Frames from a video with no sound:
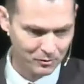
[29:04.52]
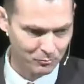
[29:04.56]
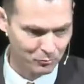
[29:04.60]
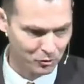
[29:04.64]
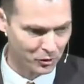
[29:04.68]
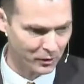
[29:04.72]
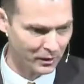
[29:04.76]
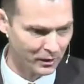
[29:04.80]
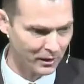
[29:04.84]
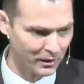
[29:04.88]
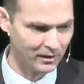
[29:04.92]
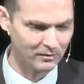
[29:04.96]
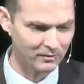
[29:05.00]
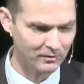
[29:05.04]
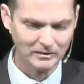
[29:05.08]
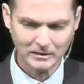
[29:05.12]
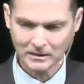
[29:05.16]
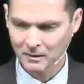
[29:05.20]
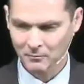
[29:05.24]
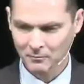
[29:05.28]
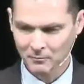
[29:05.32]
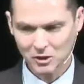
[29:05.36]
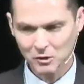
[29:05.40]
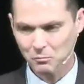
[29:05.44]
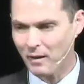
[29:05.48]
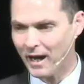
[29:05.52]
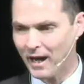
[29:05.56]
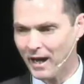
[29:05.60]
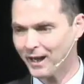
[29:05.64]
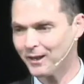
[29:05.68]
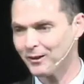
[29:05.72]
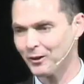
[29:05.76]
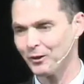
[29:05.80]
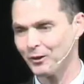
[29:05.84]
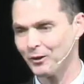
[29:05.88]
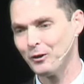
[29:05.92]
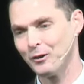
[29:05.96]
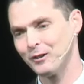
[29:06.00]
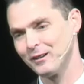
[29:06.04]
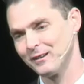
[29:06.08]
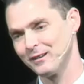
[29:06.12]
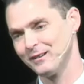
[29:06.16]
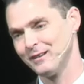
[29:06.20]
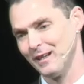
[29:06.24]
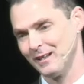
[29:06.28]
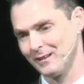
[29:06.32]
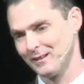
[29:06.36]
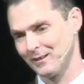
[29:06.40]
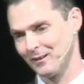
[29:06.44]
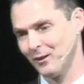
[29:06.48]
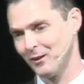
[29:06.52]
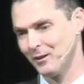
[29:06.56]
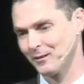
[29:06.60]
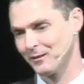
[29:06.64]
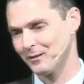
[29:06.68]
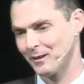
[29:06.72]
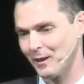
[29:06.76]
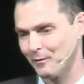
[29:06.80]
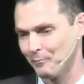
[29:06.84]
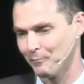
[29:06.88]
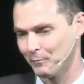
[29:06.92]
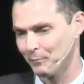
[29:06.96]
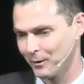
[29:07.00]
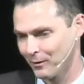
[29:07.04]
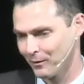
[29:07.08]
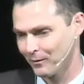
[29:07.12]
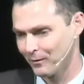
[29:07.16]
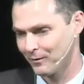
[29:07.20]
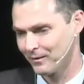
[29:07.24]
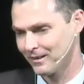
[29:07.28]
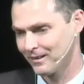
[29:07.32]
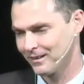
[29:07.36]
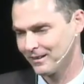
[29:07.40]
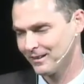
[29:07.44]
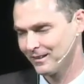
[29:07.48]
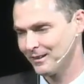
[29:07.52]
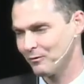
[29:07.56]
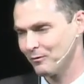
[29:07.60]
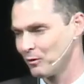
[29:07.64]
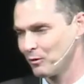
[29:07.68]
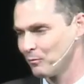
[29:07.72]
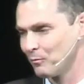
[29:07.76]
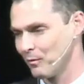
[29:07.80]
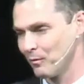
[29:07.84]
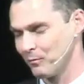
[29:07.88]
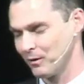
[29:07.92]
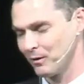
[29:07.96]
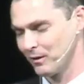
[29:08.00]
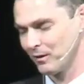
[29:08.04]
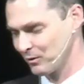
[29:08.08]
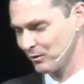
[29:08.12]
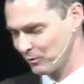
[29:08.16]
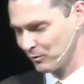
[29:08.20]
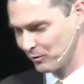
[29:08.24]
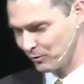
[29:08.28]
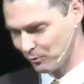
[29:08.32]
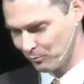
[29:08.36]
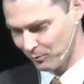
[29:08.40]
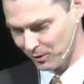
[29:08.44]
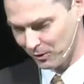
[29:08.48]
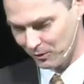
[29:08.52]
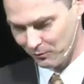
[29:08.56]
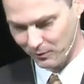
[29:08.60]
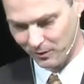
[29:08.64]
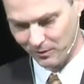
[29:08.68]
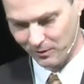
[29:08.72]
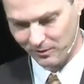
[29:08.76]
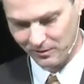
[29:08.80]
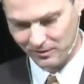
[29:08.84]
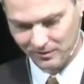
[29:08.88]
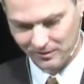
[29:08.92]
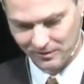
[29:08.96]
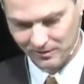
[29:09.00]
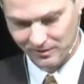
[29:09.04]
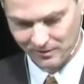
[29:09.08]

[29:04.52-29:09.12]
training just back in the early days, a long time ago. Still remember this with so much fondness.